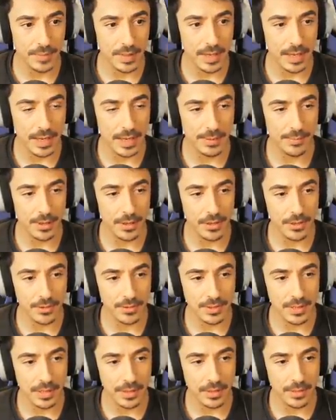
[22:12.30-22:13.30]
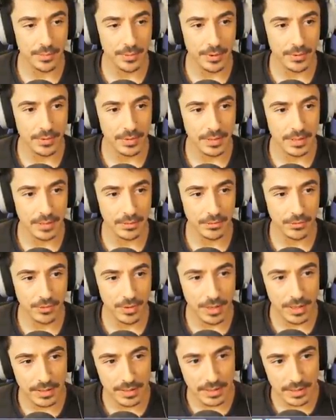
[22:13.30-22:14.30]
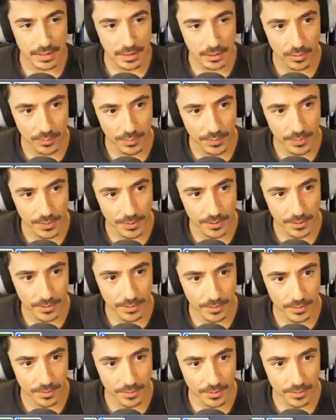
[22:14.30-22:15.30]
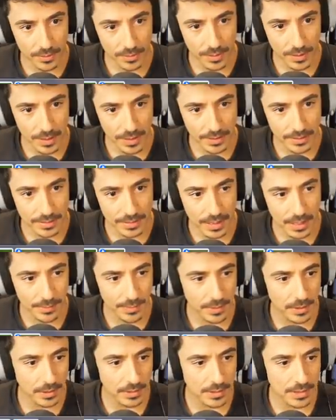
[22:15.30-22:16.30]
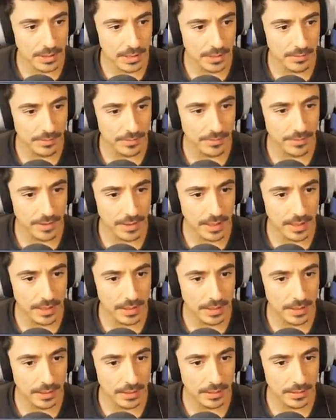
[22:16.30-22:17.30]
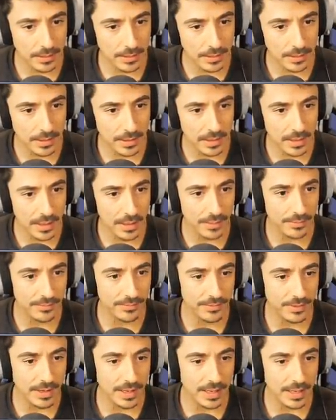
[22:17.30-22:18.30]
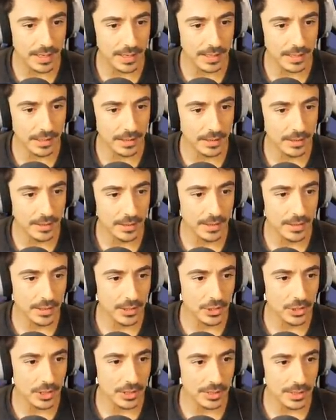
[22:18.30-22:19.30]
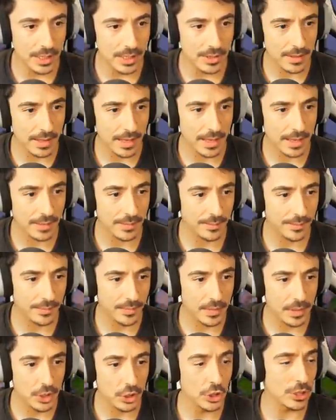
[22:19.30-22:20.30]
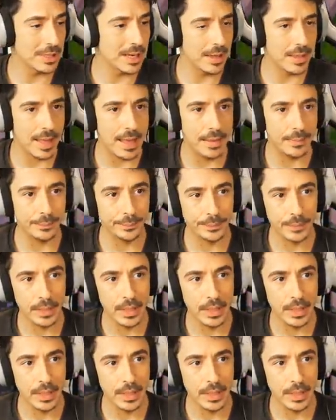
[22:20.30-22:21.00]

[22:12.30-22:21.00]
Um, I used like the broken down grass and then I'll put the landscaping underneath of here. Lovely. Just like that. Just like that.